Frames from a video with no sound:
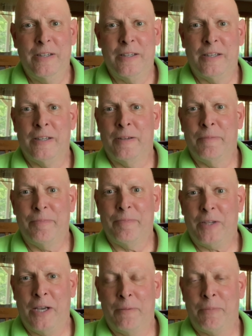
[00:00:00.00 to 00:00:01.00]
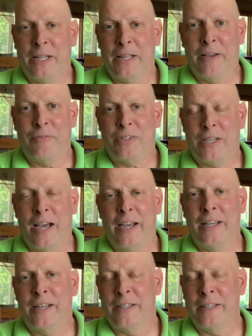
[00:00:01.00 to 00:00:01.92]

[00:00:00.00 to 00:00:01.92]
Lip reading: on my left side.